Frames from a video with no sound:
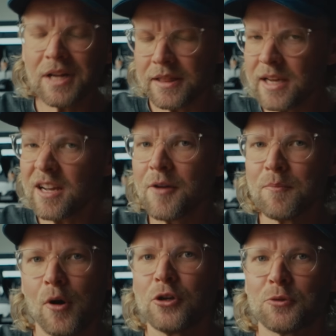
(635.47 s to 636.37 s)
I think on
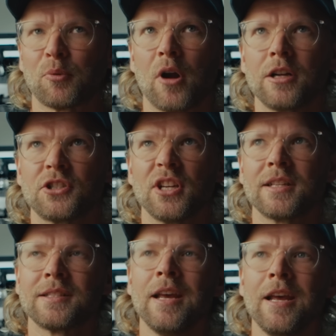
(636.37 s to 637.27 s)
most
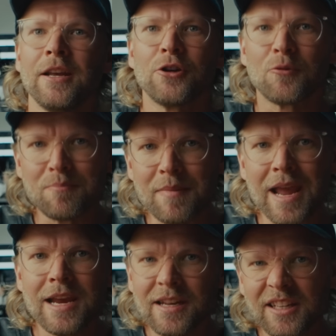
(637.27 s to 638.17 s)
projects, your
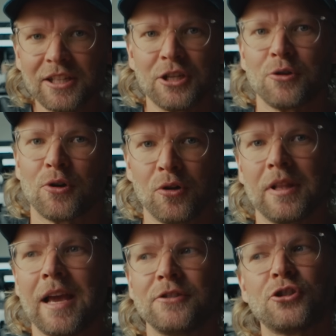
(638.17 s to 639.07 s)
main hero
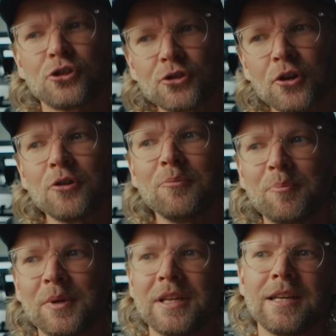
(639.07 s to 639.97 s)
lens
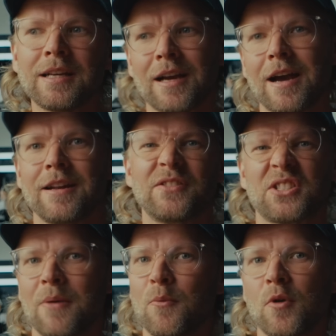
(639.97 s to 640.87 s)
should be kind of
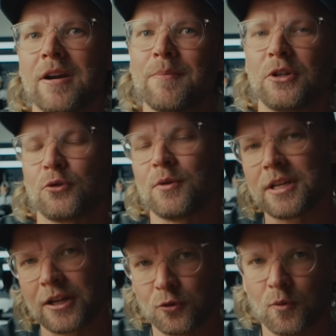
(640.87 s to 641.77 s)
somewhere in
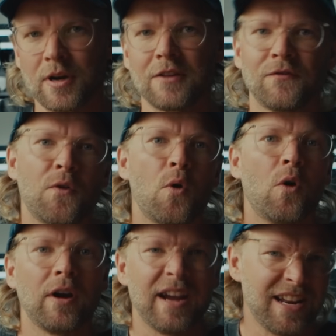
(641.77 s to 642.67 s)
between a
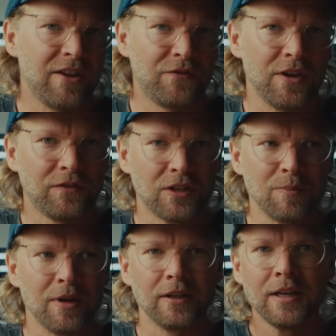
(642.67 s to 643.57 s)
24 and a 50
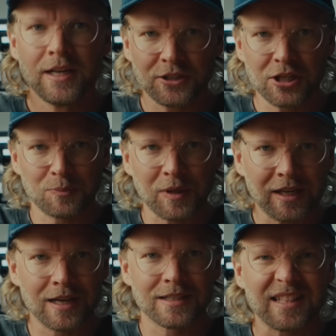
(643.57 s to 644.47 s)
mil, just
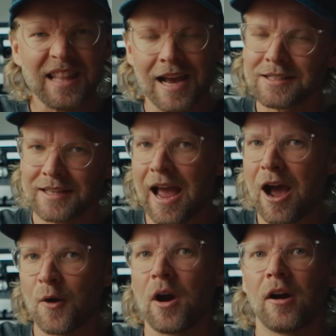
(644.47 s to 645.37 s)
because that's
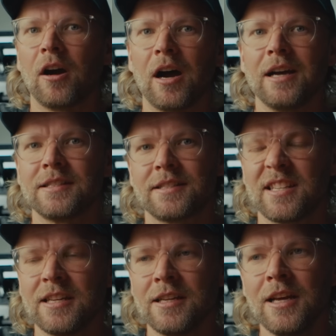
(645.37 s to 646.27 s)
how our eyes
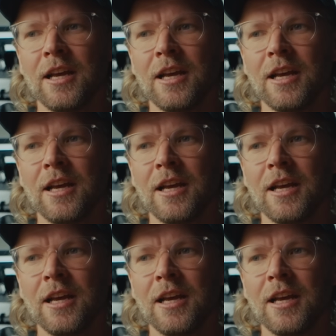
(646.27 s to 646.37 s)
see.